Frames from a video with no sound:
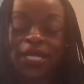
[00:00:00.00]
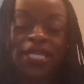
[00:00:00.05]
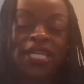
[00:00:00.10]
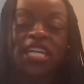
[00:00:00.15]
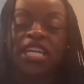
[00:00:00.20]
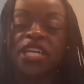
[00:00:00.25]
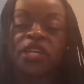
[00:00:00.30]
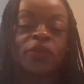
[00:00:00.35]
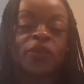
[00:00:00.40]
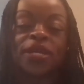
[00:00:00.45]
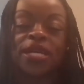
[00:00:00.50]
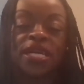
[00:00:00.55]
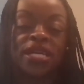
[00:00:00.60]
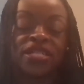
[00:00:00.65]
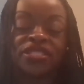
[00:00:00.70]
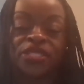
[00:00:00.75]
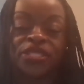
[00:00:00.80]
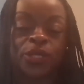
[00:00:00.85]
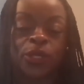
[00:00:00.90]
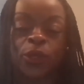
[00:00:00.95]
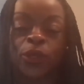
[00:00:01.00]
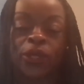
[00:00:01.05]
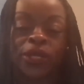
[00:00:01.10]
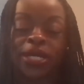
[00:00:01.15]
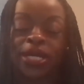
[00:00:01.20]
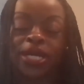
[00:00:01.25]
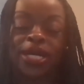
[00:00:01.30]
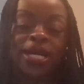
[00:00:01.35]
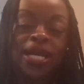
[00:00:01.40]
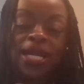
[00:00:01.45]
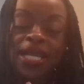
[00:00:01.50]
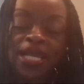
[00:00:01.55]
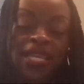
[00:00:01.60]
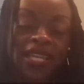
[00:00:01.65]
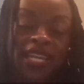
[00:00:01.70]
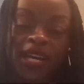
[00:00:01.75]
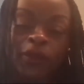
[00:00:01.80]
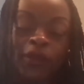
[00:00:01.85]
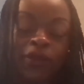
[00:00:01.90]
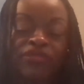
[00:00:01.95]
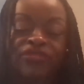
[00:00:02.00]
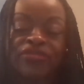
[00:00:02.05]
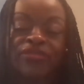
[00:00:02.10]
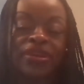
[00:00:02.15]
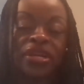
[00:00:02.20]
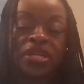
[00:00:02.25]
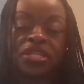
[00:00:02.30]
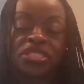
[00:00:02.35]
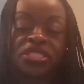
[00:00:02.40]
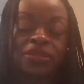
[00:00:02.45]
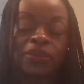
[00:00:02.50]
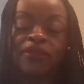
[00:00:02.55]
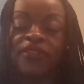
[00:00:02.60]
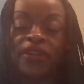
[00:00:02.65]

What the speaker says: running errands or hanging out with friends.